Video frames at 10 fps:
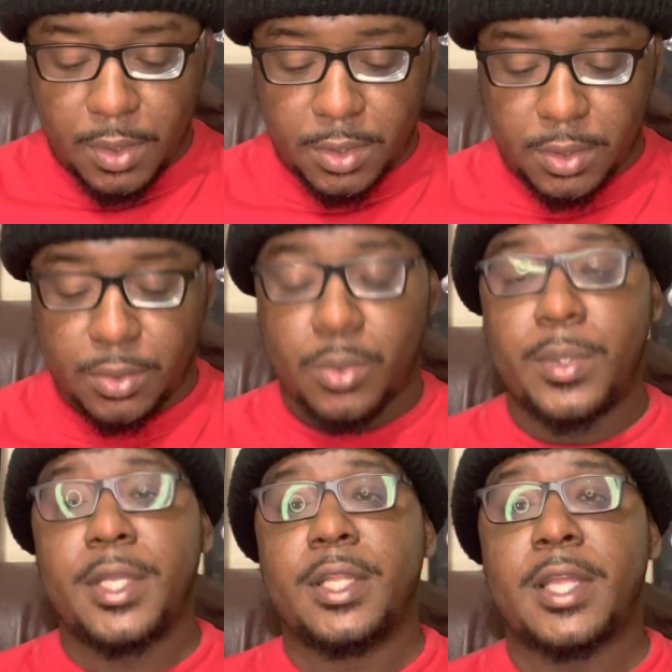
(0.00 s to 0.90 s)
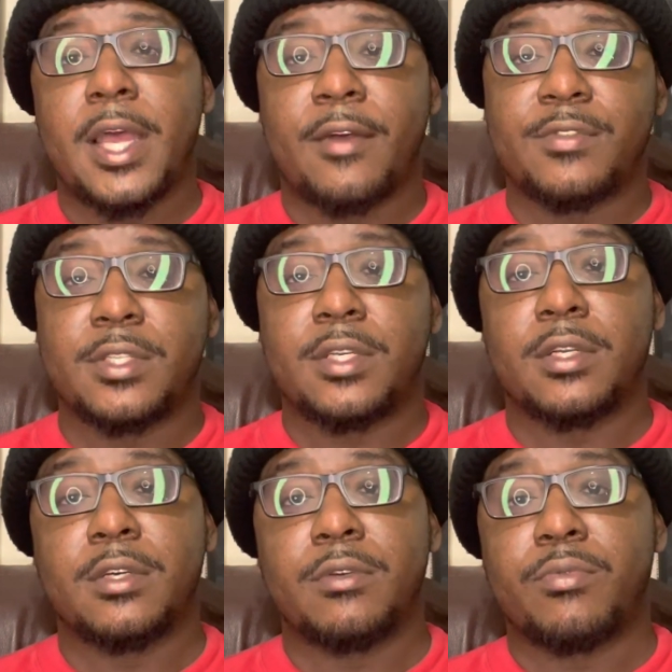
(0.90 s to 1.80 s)
So 20 and a half is looking
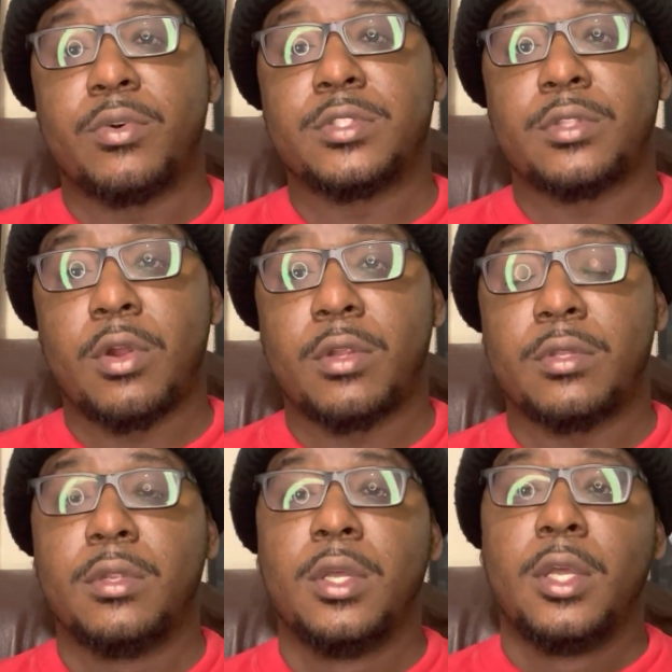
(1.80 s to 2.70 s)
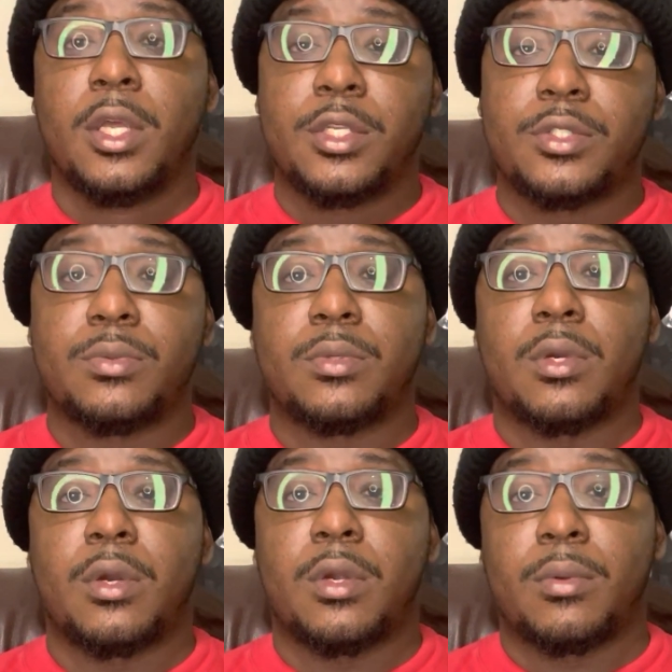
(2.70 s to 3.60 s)
good for a starting shooting
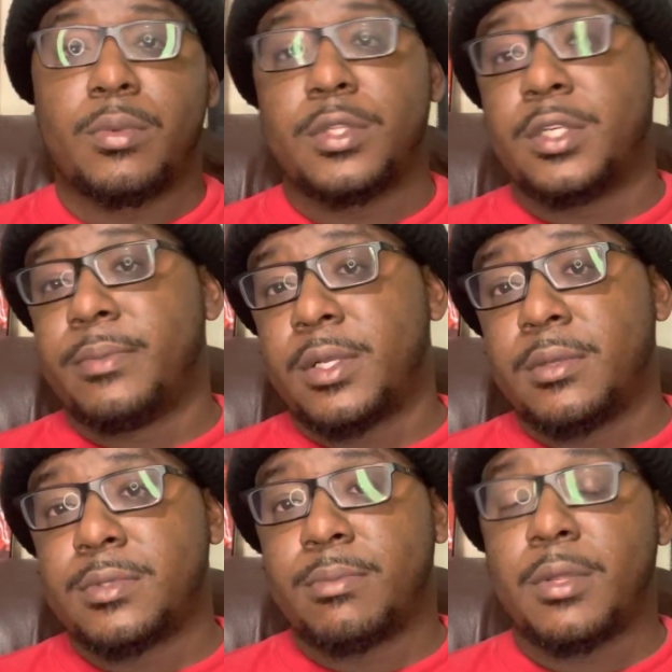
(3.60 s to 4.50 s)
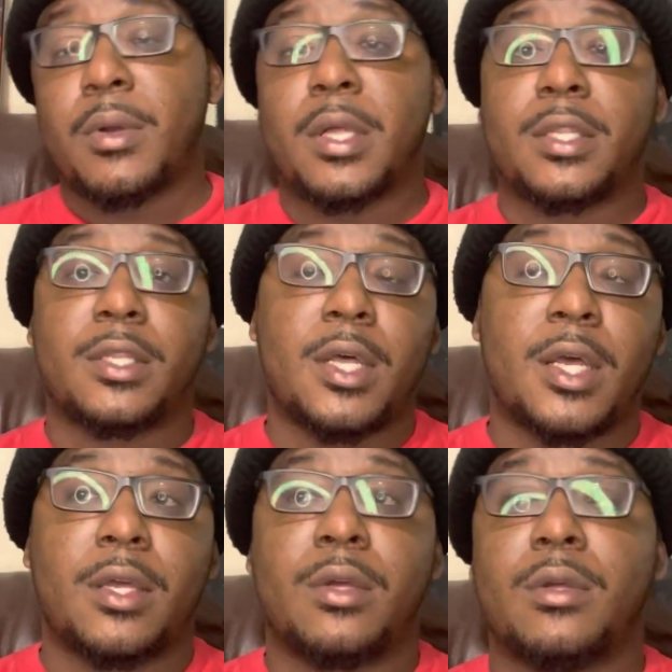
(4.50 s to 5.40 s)
guard, whether it becomes a blowout or not.